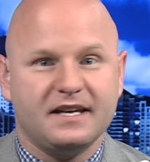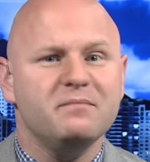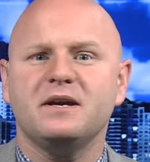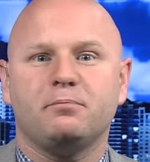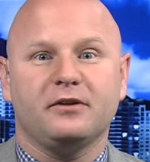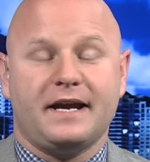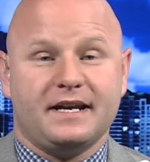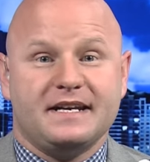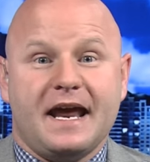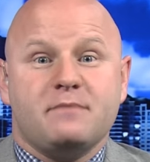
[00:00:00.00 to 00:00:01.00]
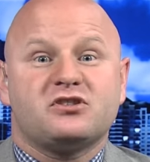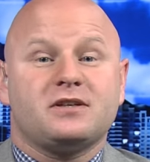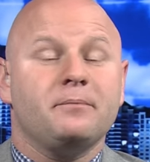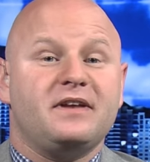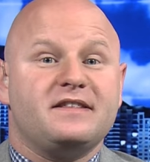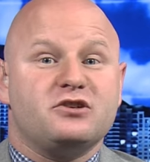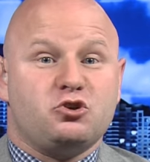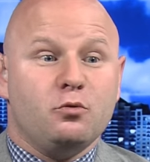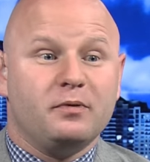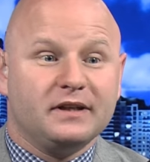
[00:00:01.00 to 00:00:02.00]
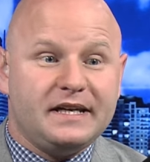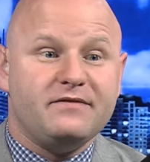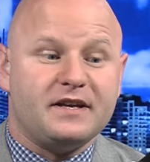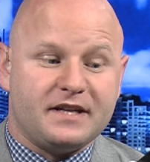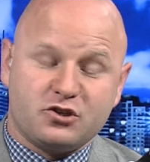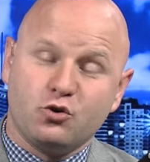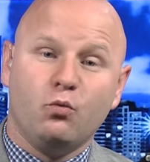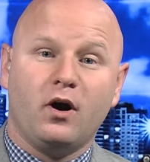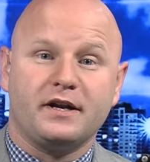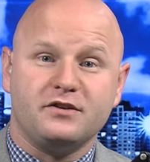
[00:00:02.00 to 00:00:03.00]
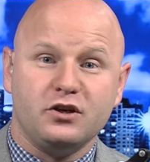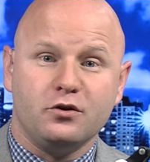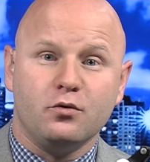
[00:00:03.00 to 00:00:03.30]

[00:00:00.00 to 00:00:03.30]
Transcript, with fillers: Give me a plan. Yeah. Name something that you believe in that you want to yeah.